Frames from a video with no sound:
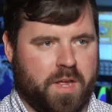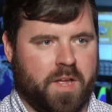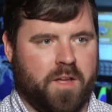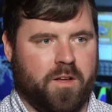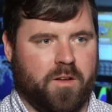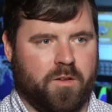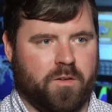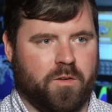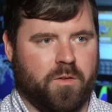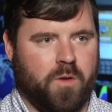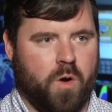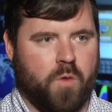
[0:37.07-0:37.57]

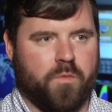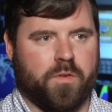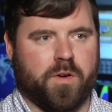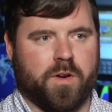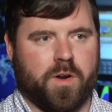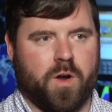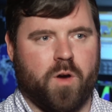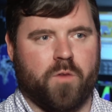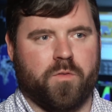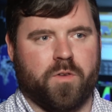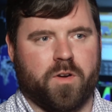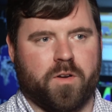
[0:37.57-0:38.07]
hill over
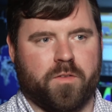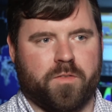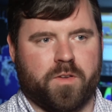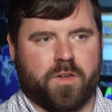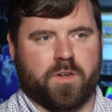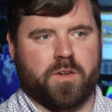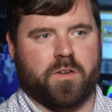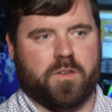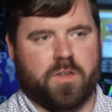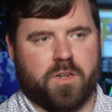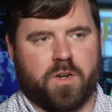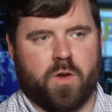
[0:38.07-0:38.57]
and over, if you,
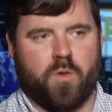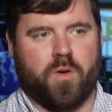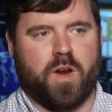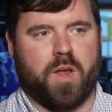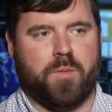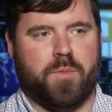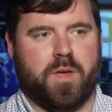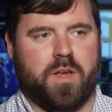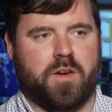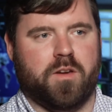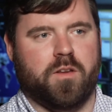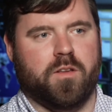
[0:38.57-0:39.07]
you know what I
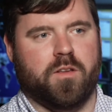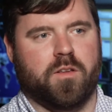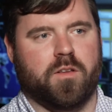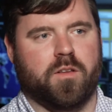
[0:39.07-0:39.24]
mean.